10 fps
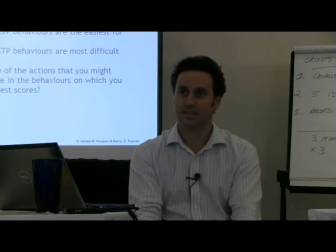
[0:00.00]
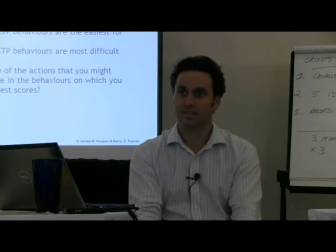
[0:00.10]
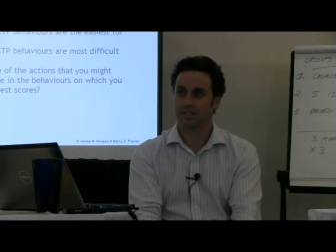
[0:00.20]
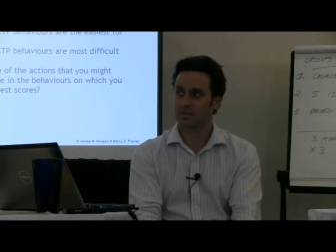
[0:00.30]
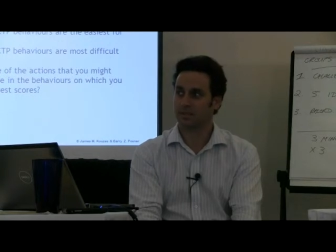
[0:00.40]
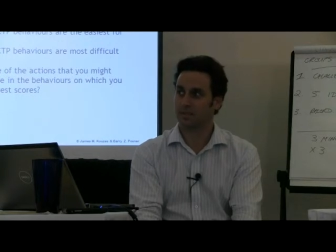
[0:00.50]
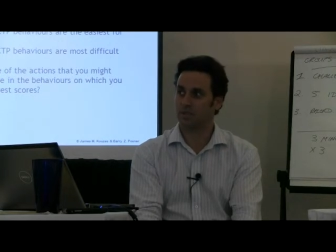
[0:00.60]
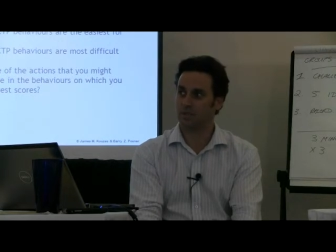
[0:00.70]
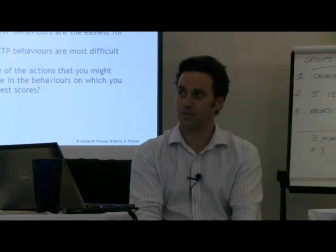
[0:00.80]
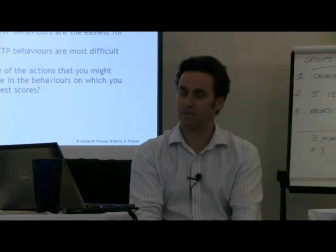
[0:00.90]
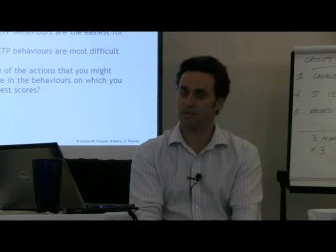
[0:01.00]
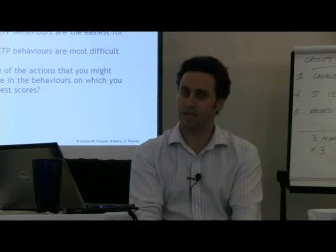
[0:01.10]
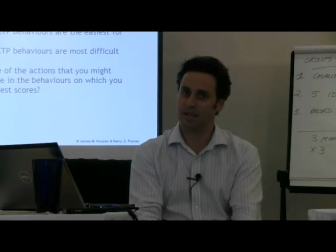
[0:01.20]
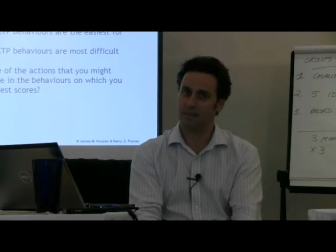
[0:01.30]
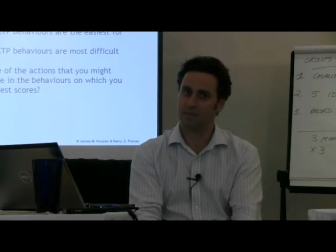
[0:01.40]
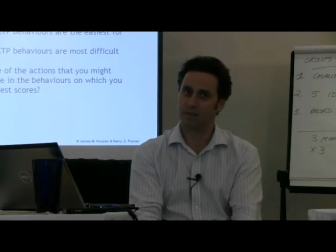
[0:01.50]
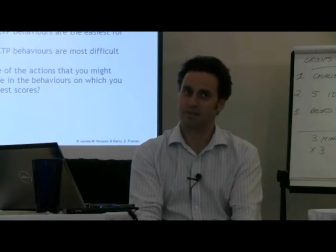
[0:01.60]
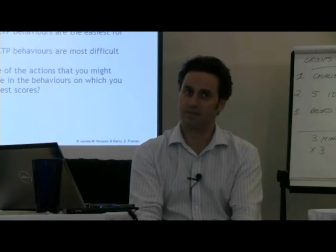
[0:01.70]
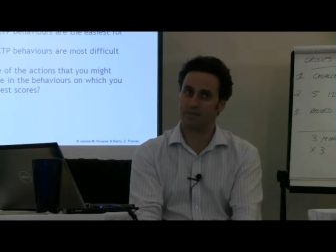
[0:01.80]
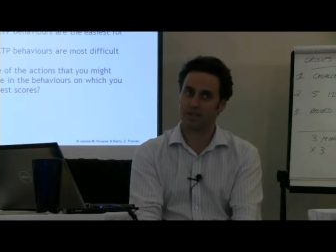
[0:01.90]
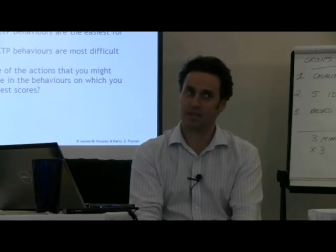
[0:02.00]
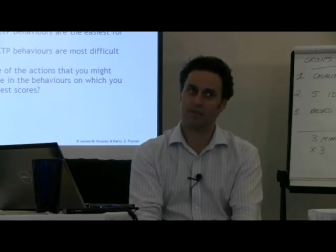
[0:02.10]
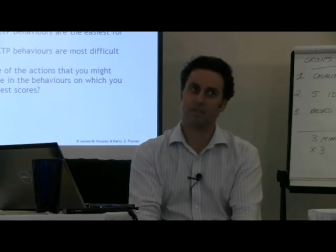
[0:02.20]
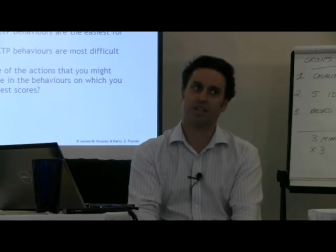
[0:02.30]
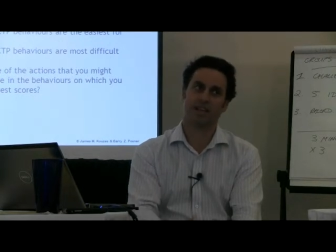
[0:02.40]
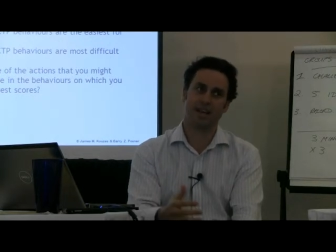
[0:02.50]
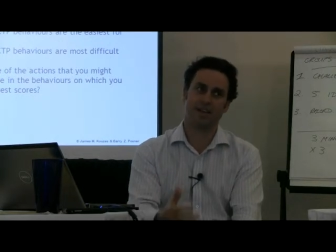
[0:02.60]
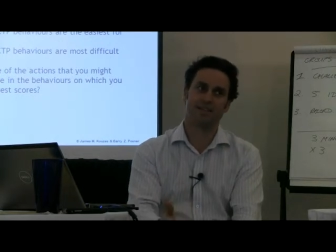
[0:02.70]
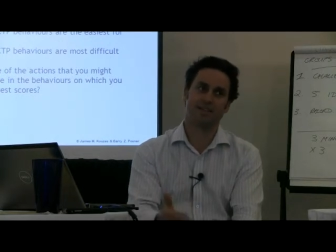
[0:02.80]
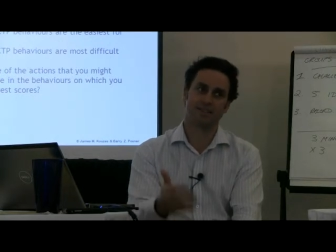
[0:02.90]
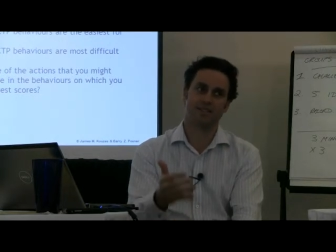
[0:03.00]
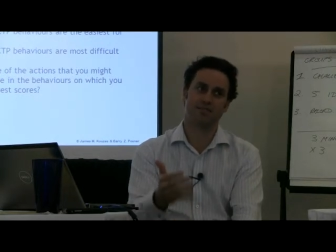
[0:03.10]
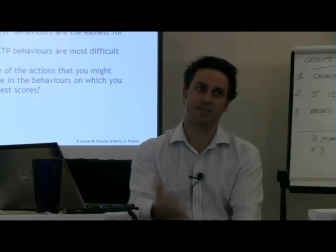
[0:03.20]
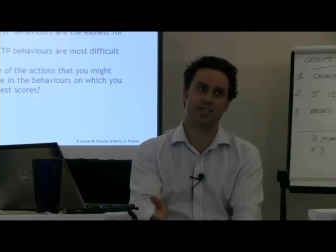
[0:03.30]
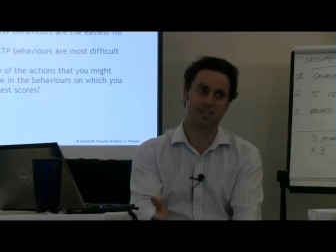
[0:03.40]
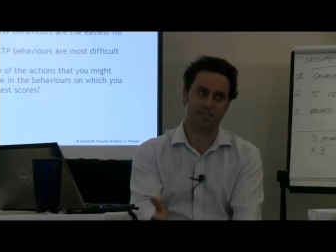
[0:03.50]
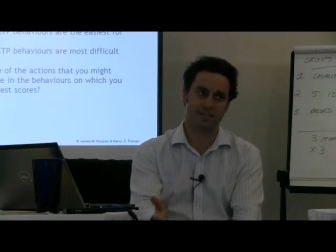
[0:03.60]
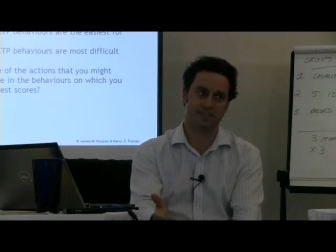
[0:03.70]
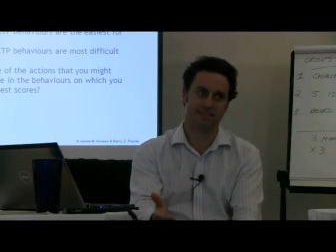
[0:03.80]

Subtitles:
So sometimes you need to really persevere, which again is the vision.